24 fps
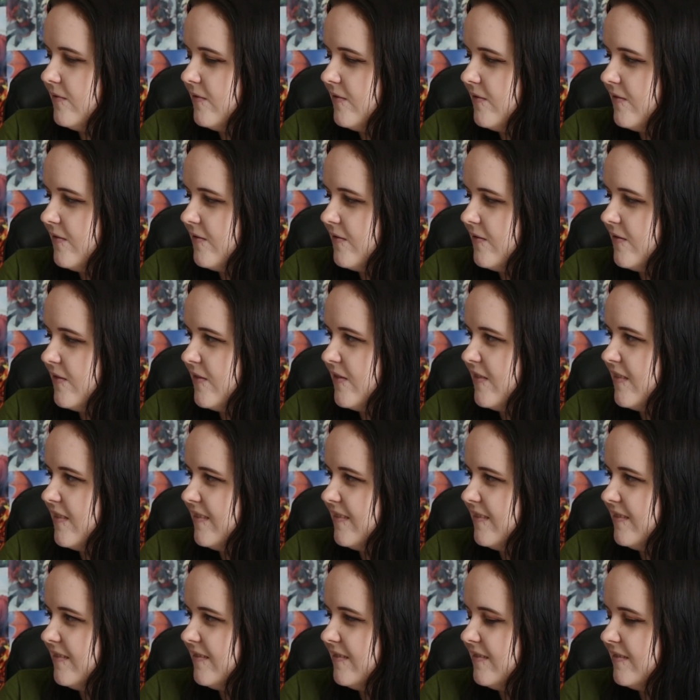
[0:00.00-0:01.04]

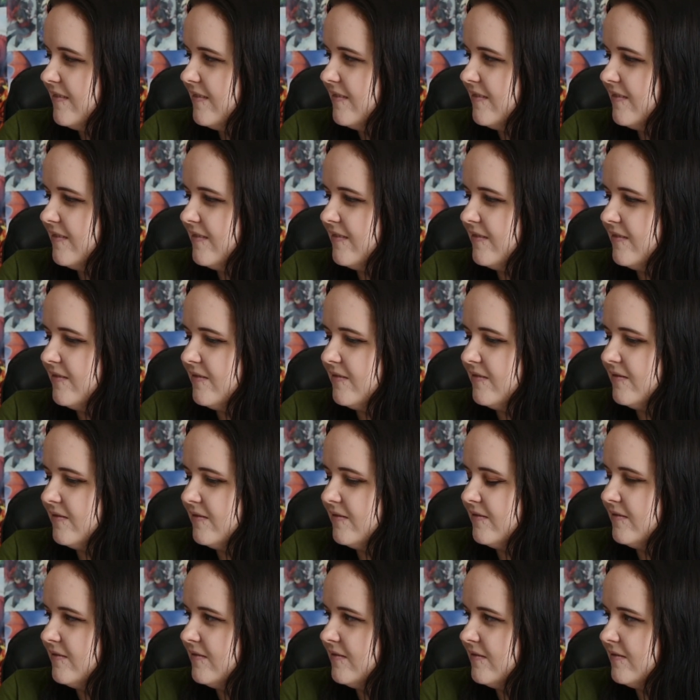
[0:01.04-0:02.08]

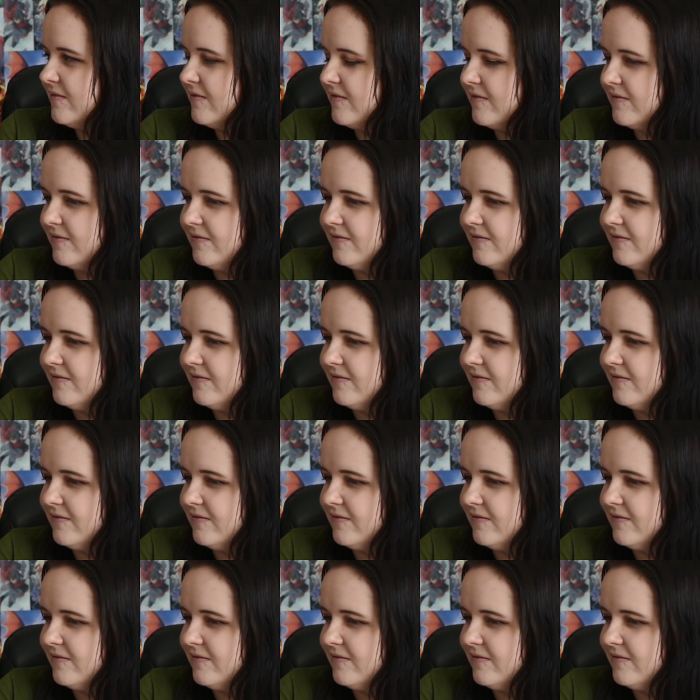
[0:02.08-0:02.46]
This person isn't speaking.